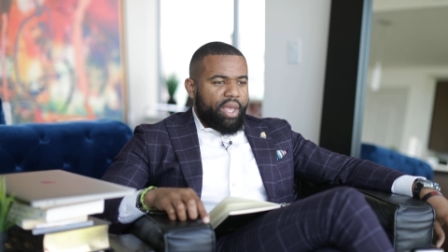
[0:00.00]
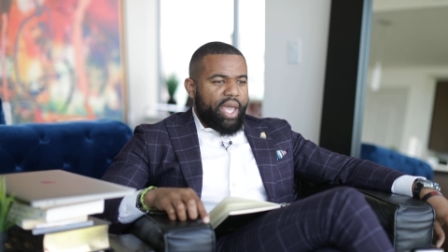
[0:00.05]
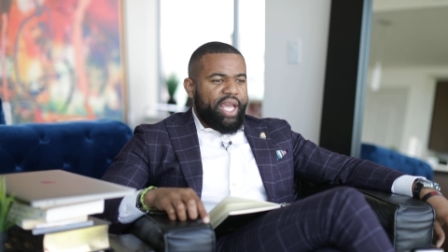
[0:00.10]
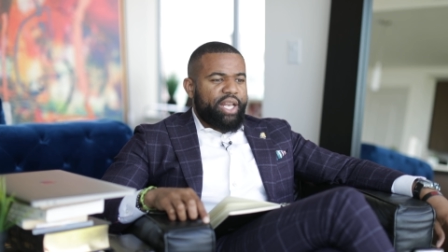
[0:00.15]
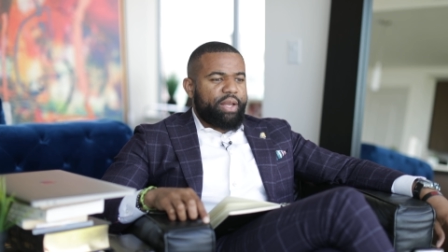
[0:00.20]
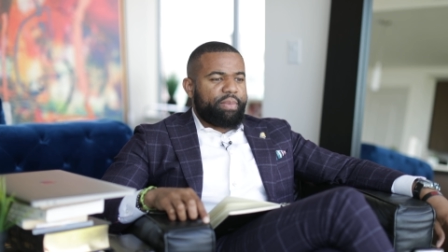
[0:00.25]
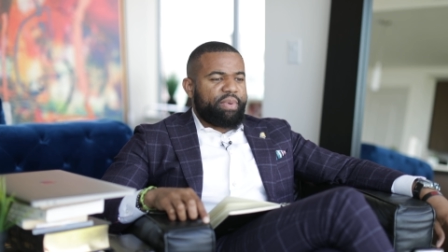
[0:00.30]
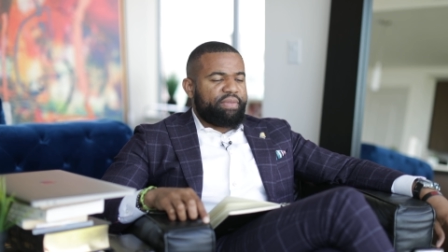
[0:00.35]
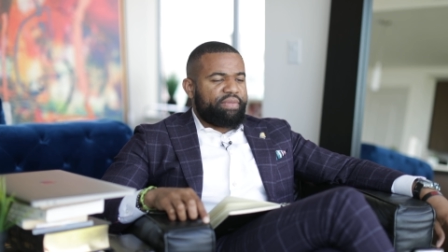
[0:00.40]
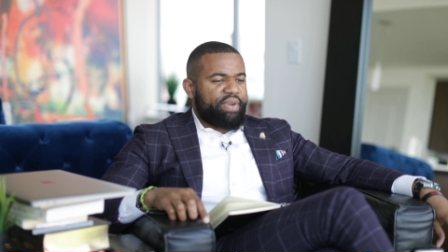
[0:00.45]

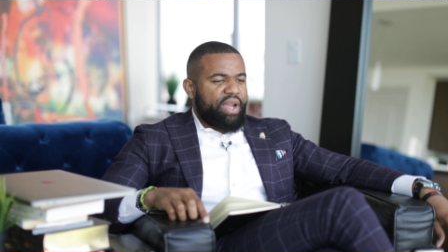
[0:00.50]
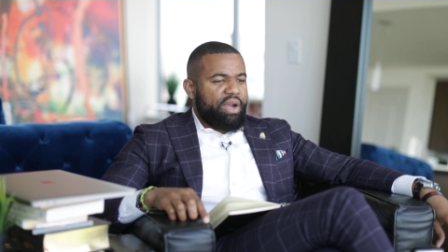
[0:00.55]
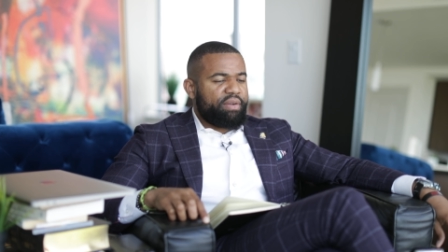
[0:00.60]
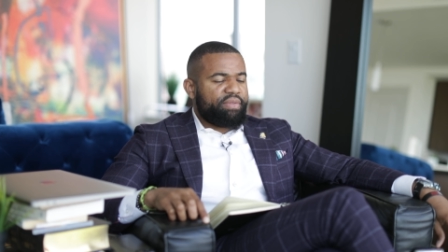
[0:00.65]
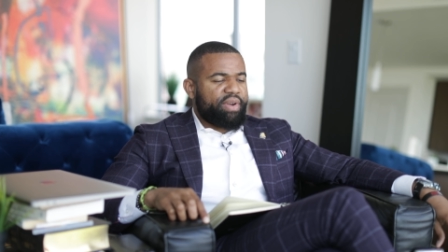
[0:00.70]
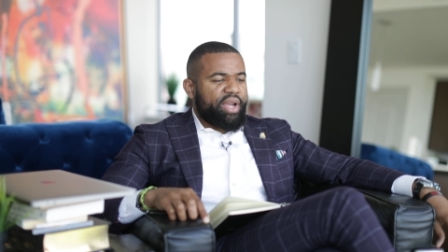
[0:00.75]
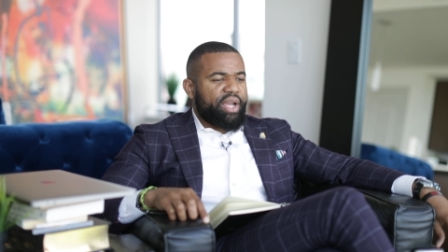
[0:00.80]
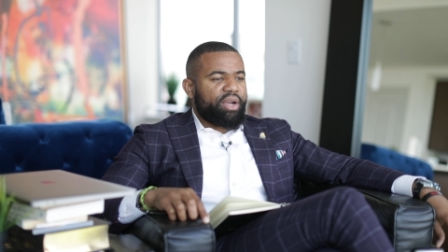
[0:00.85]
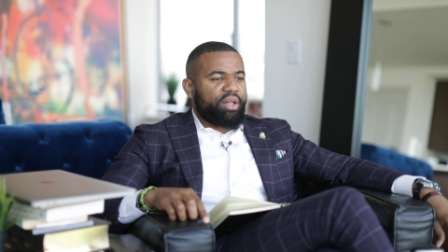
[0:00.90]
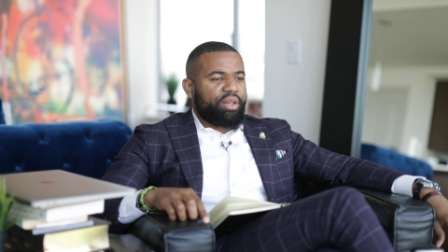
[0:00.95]
And to be very,
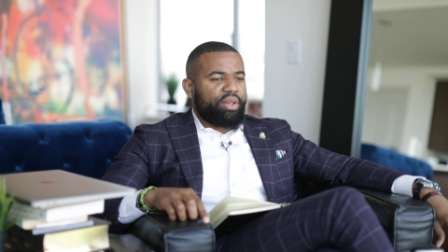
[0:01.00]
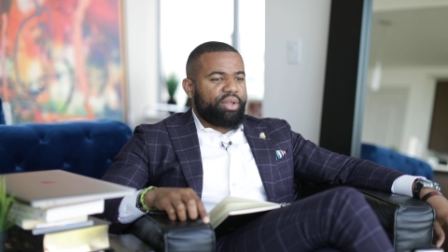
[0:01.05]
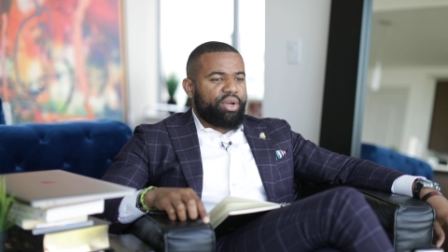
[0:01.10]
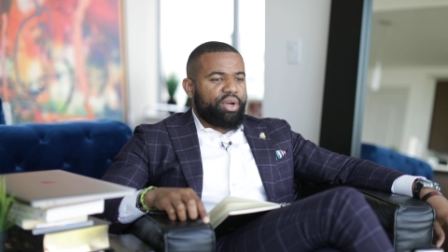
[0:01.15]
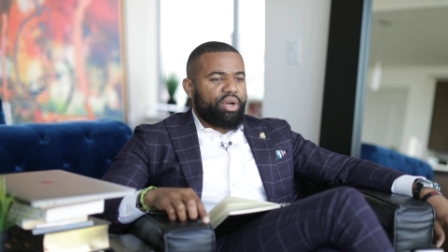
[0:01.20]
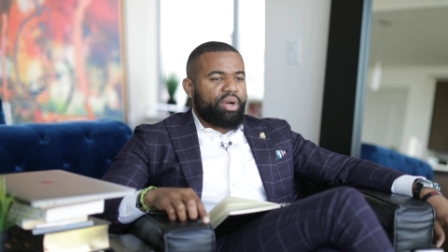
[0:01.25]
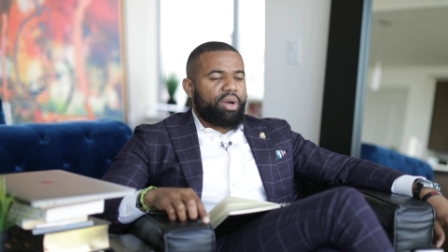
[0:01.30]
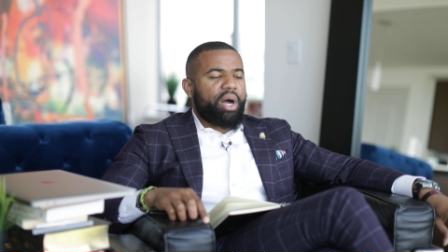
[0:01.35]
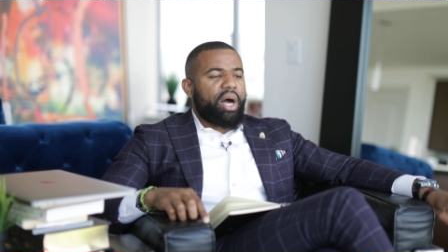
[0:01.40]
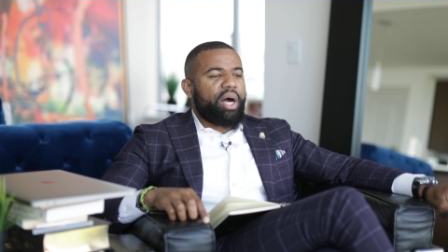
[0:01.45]
very
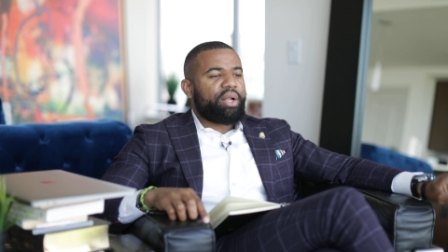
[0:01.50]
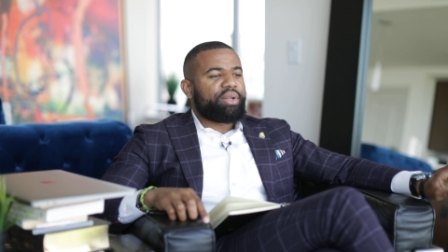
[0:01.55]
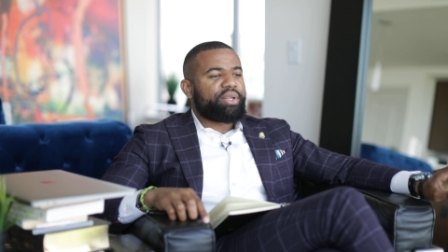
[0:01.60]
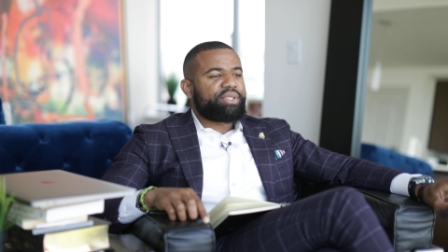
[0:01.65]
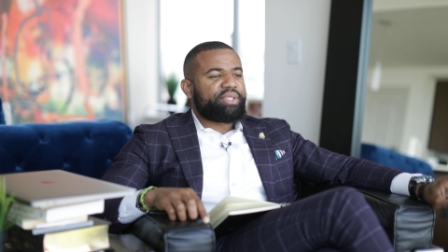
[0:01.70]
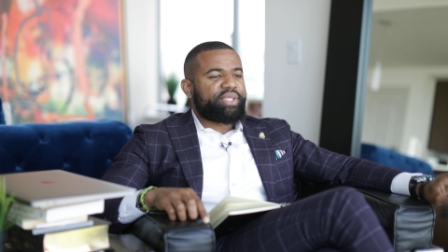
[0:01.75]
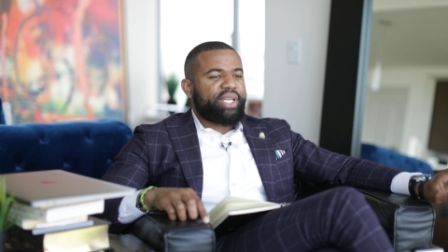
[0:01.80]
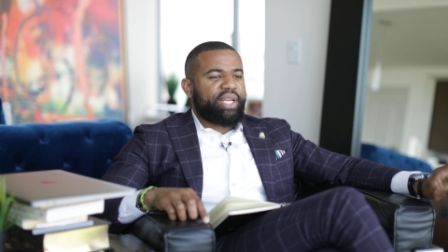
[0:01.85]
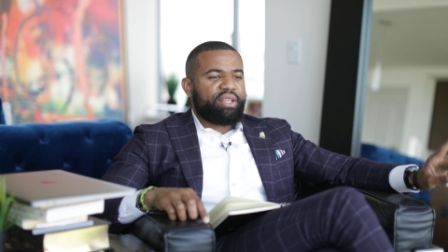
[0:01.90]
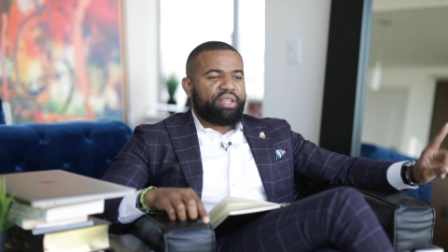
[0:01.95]
clear,
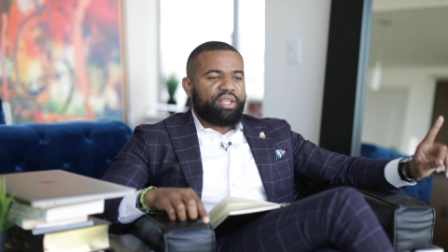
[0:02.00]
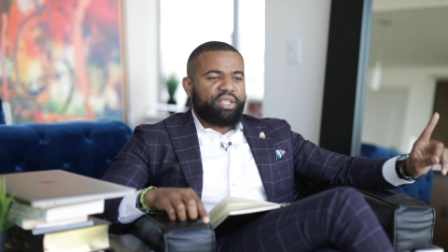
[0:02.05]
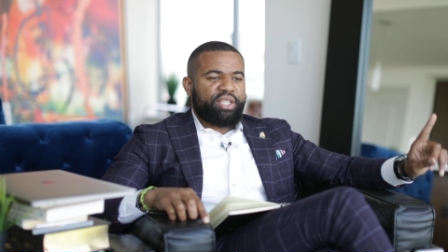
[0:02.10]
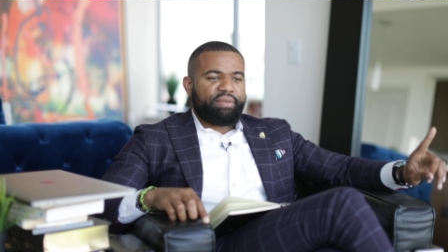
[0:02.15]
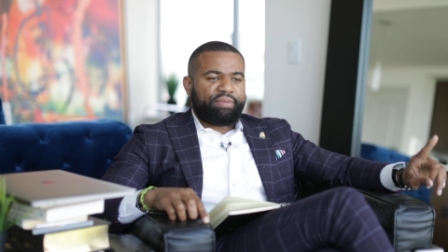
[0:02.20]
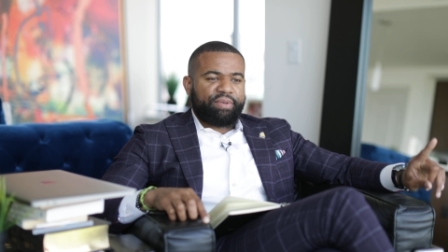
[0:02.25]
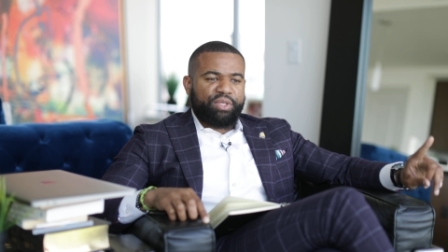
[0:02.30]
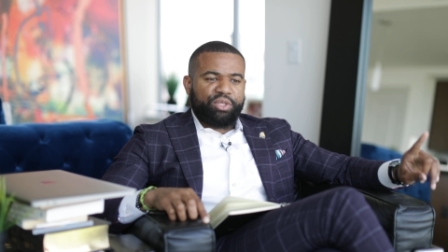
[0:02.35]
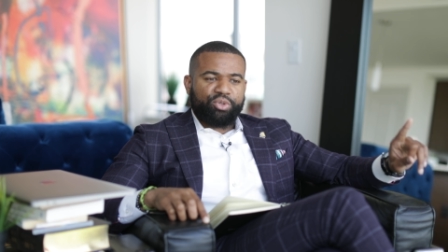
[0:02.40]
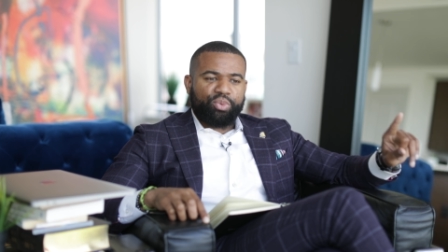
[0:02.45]
understanding the difference